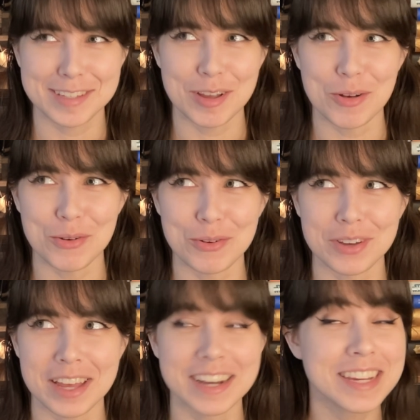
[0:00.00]
So,
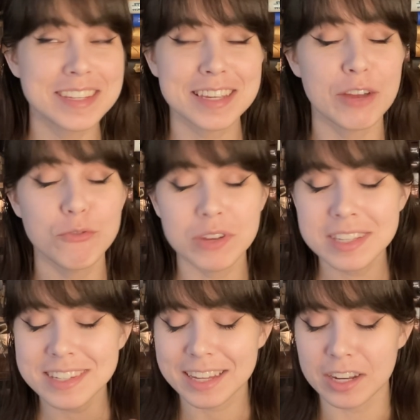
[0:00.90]
and he's
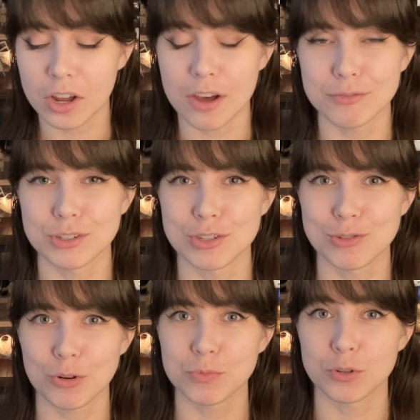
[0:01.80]
convincing enough to the
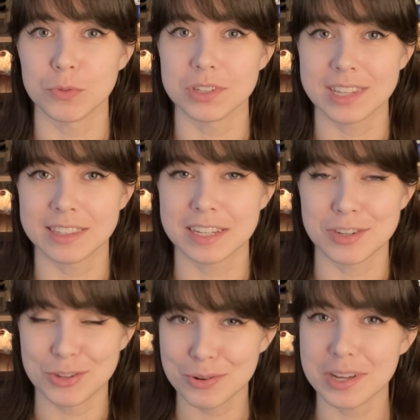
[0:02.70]
stormtroopers that they
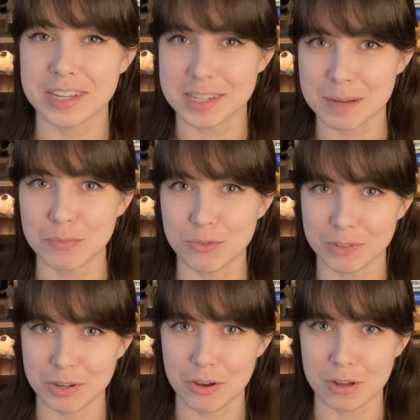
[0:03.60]
do end up
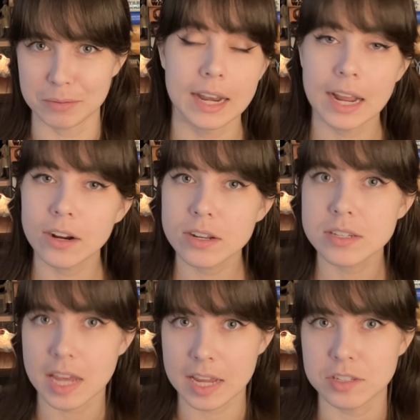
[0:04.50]
moving on. And Hera
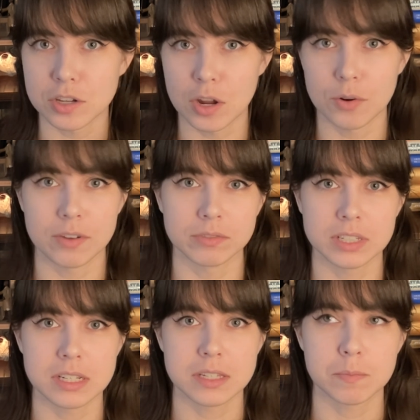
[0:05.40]
takes note of
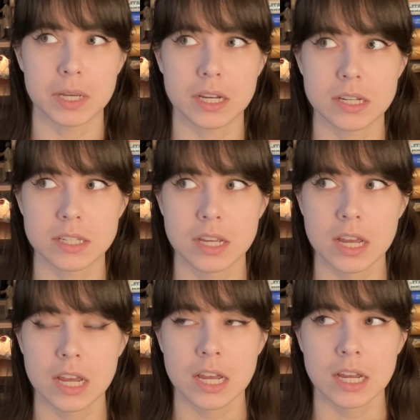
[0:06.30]
this because
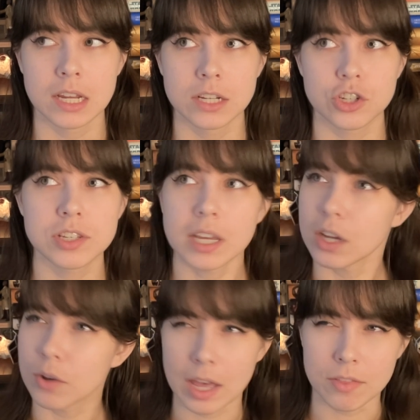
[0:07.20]
she's
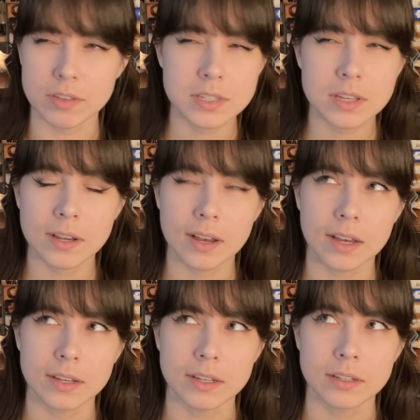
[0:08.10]
like, okay, this
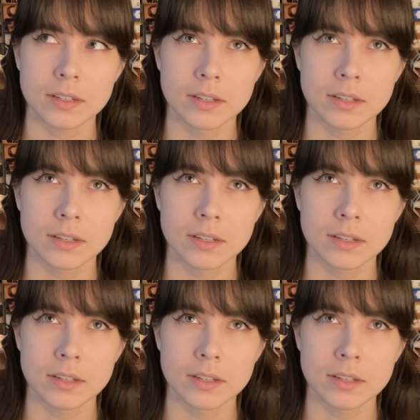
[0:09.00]
guy